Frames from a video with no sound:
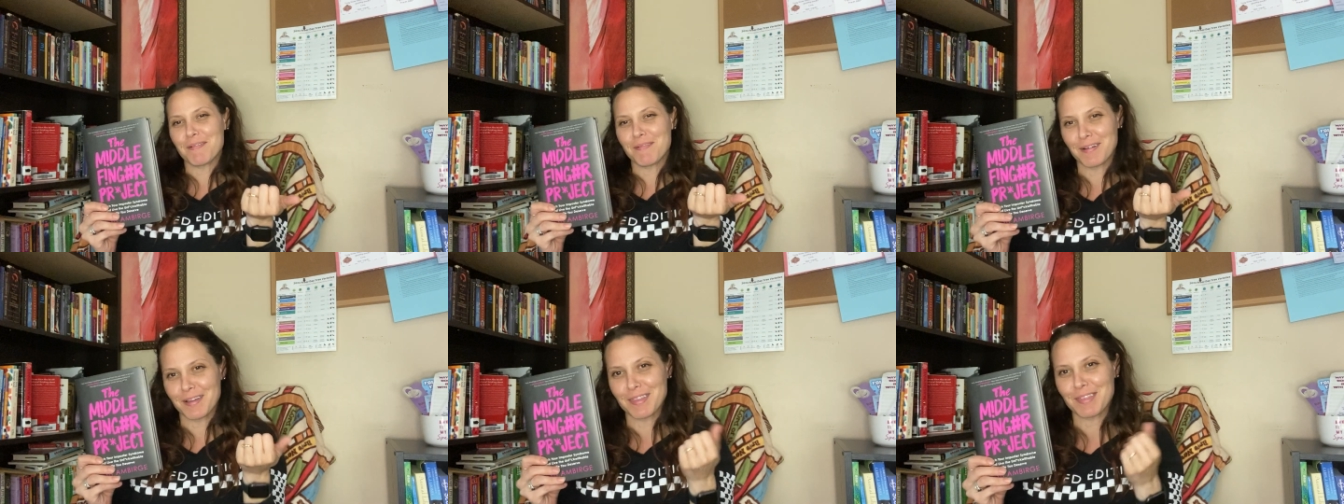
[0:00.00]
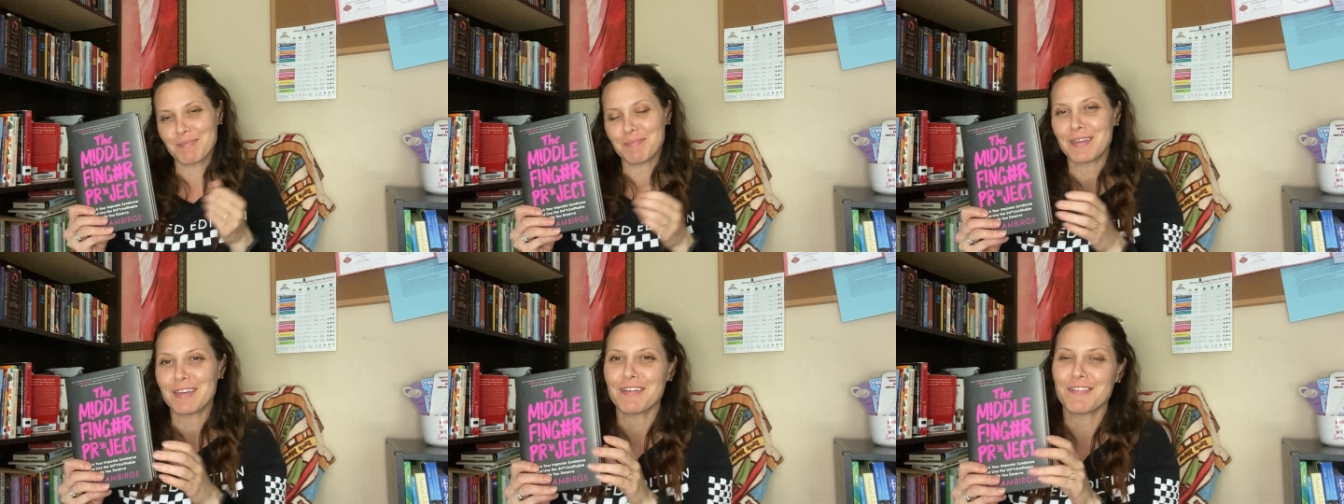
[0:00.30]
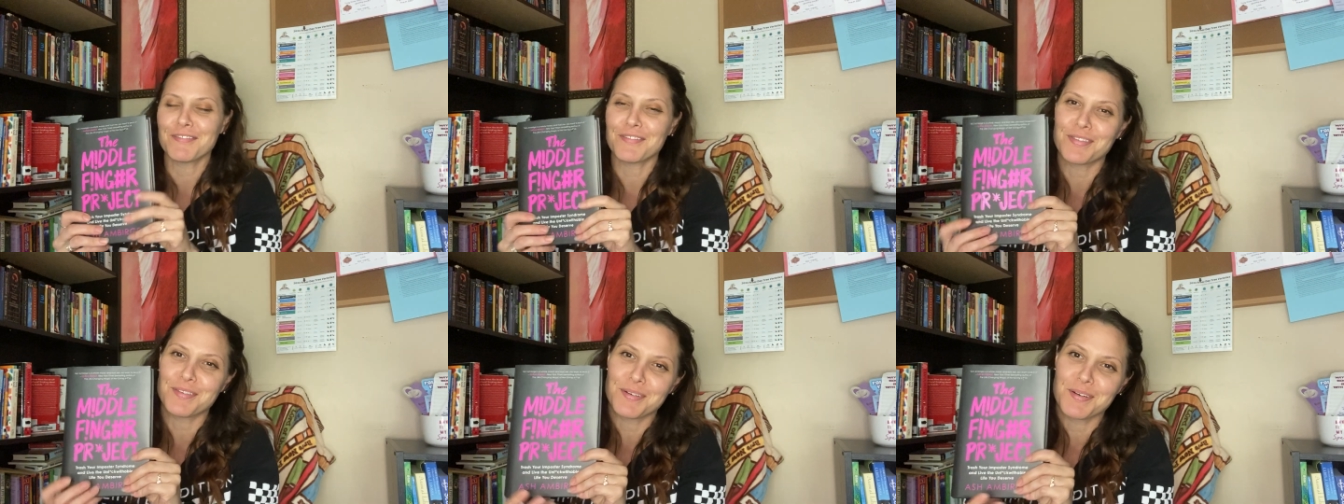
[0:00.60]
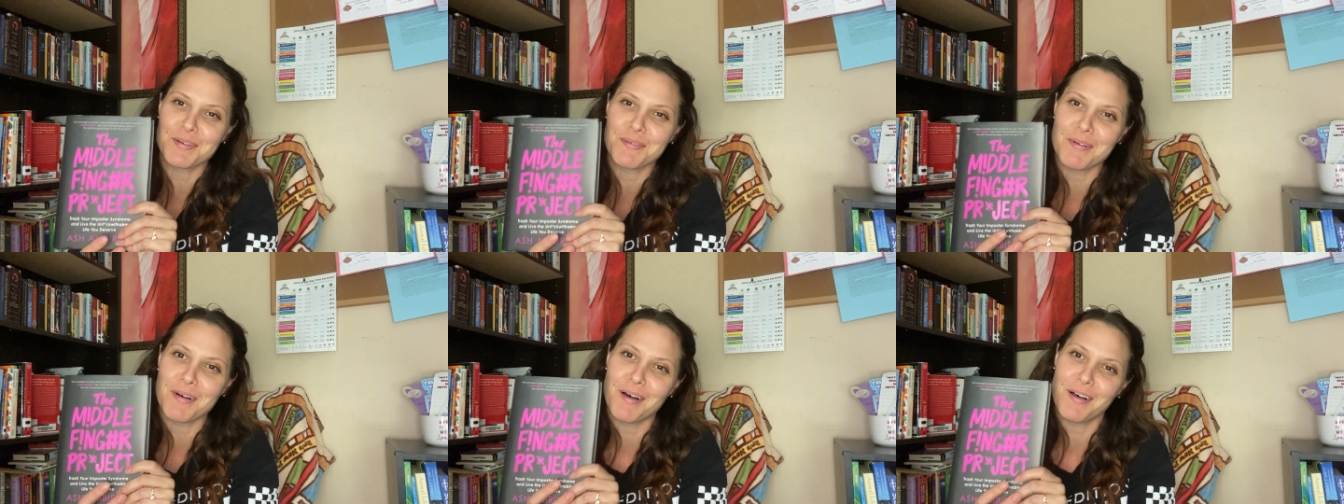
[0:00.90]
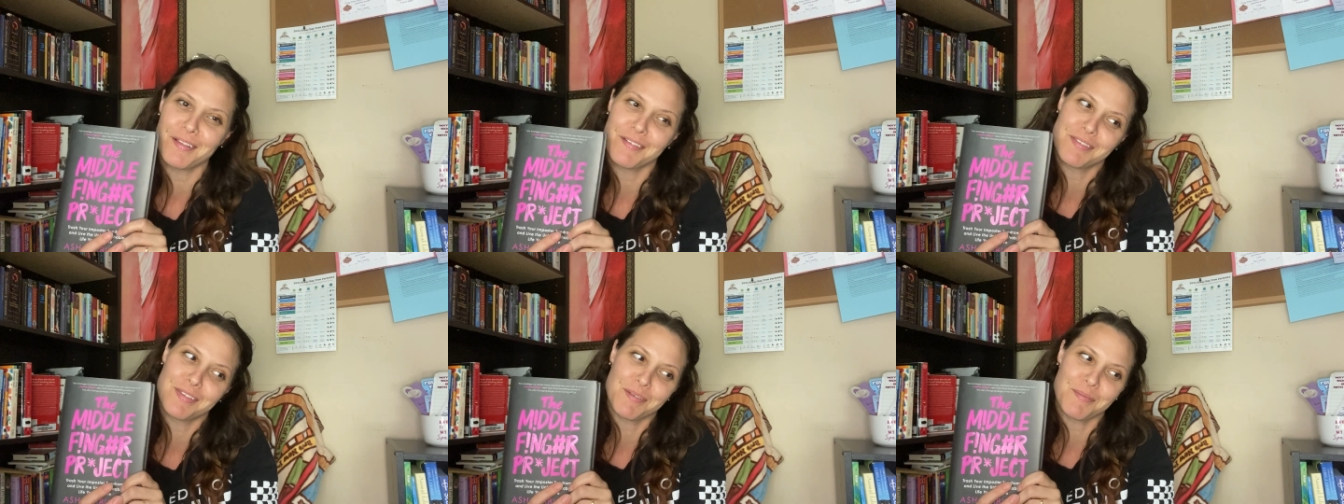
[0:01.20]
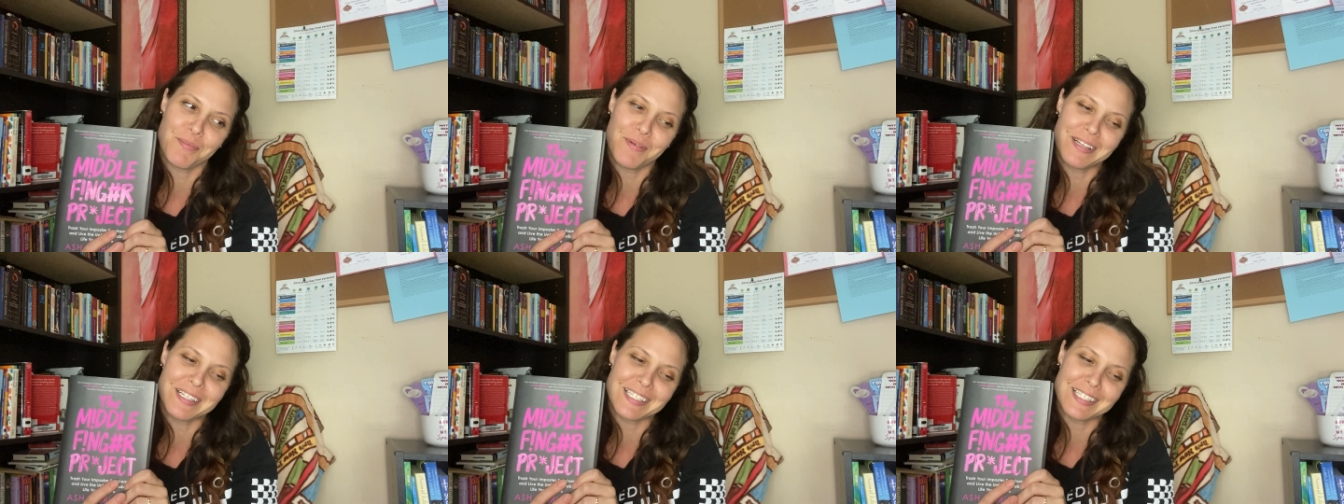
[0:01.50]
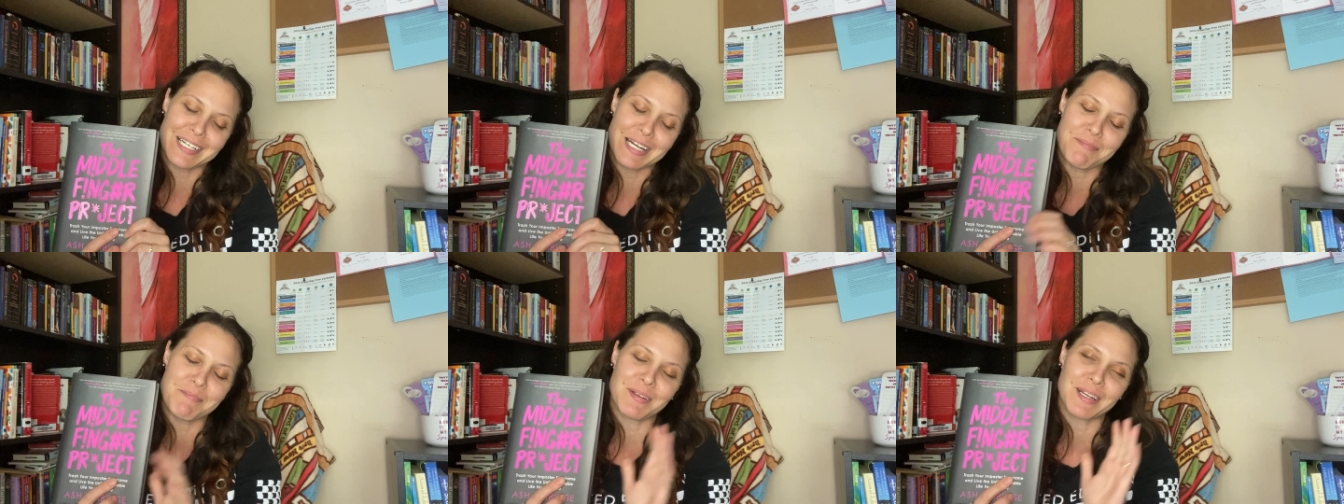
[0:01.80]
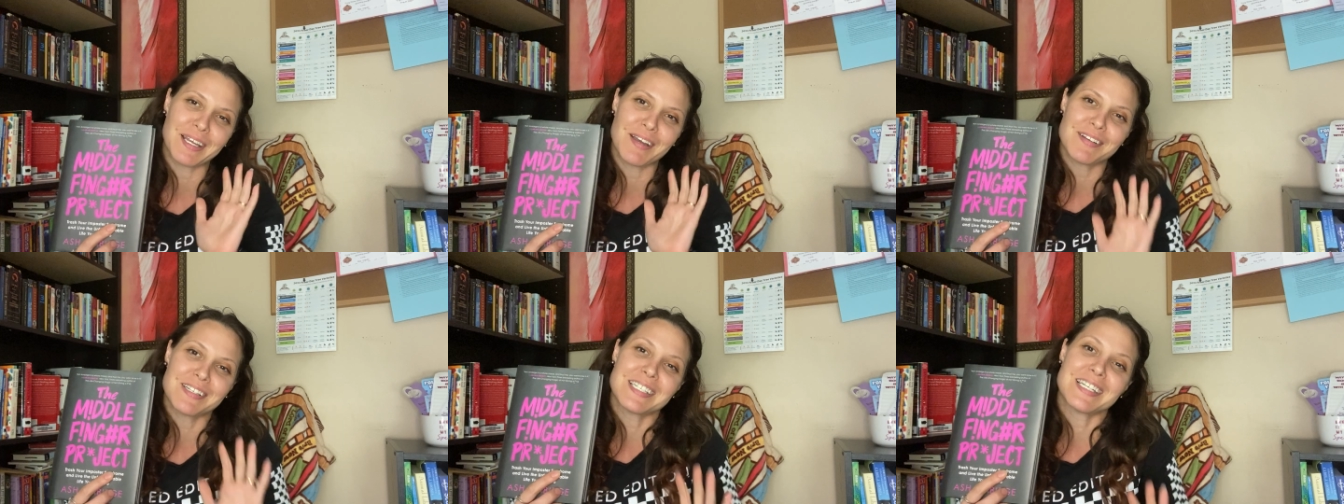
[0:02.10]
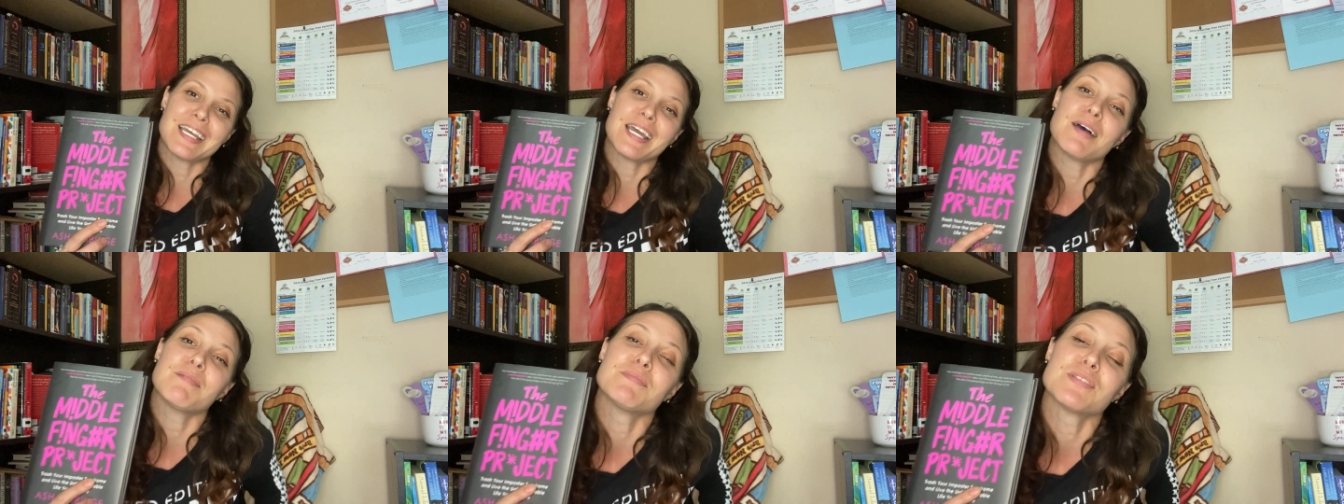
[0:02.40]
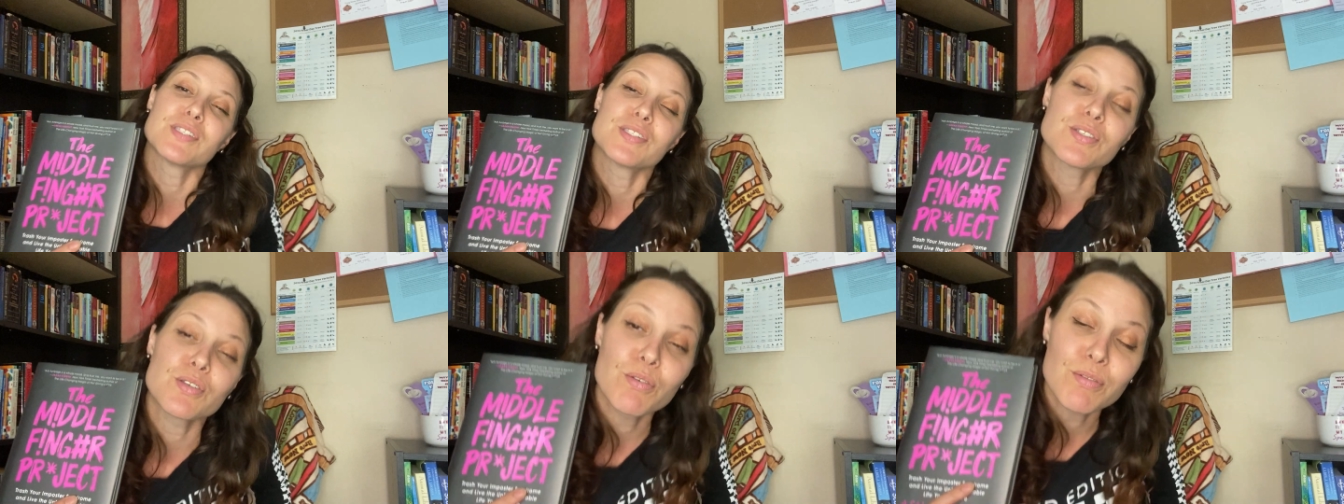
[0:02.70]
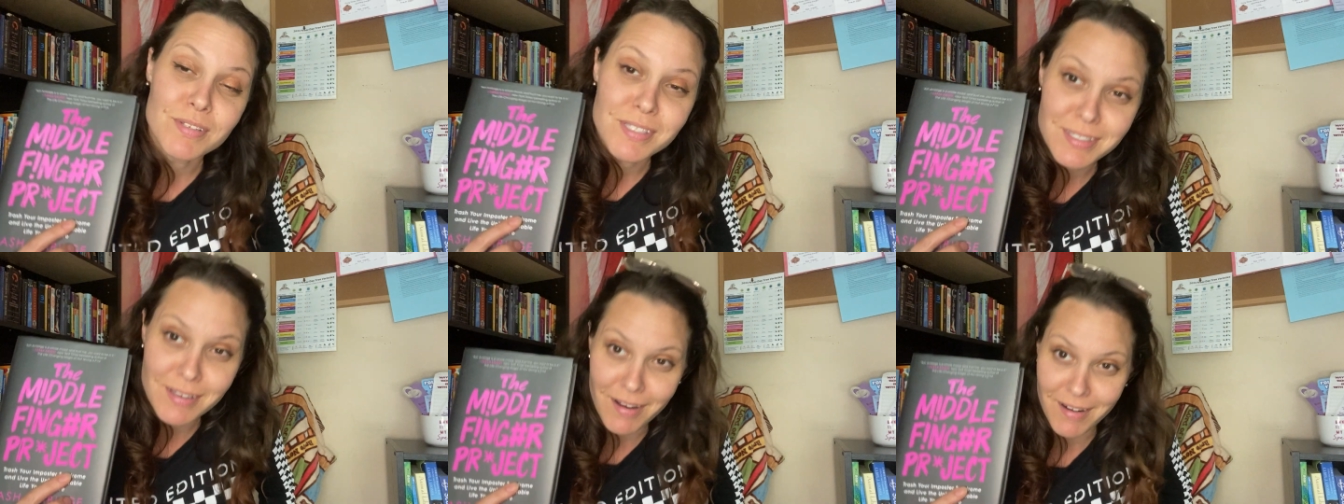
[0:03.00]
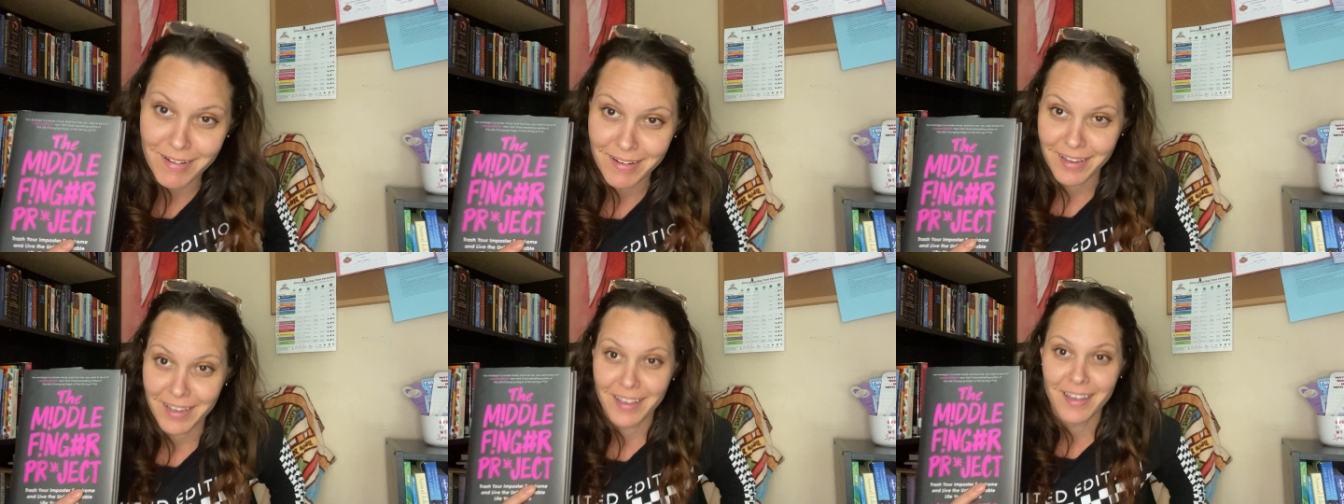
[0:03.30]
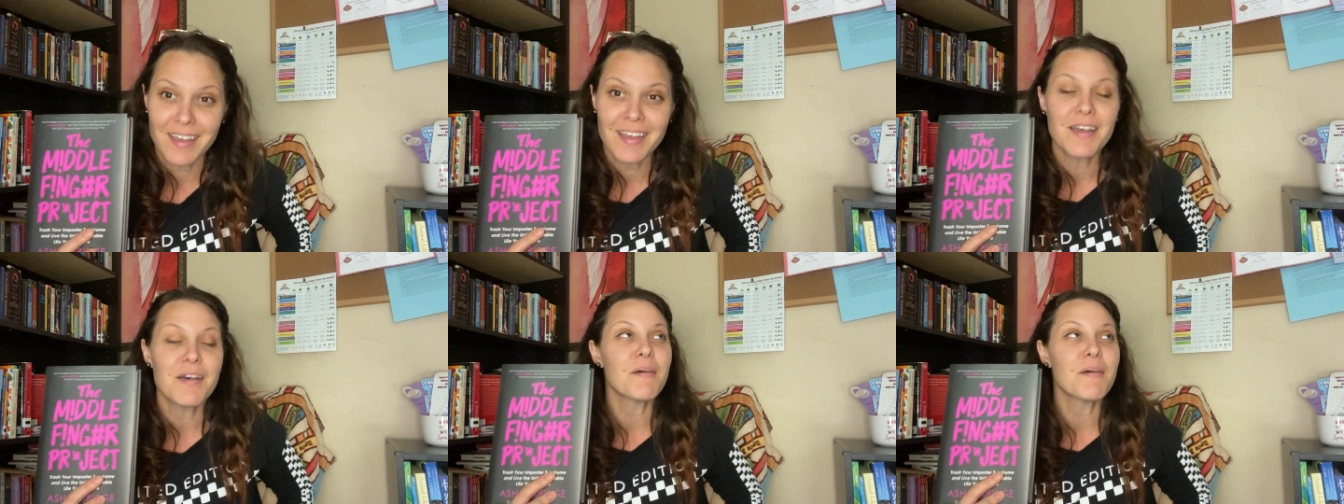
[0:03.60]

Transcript: with me through all of the ones that I'm putting out today, I'm so sorry.